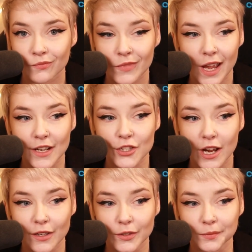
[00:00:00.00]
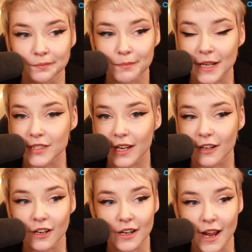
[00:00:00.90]
eyeshadow,
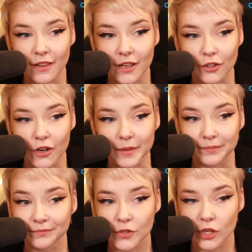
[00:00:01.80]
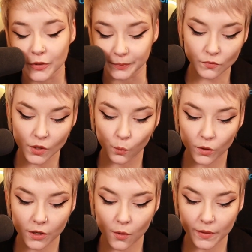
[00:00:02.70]
mascara, and eyeliner on. So
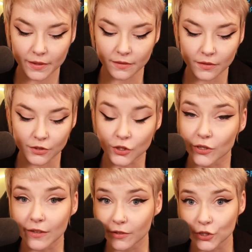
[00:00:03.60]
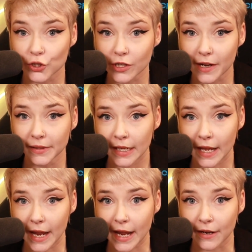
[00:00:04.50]
we're going to give this a shot,
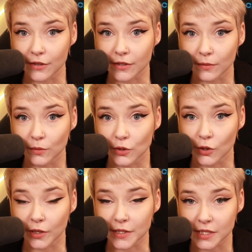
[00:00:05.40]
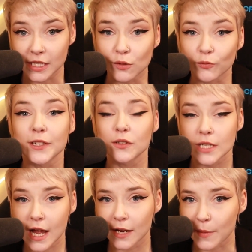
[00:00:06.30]
and you're gonna see in real
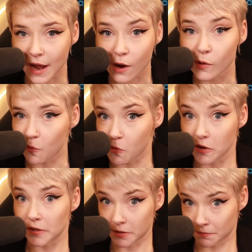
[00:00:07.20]
time how it works.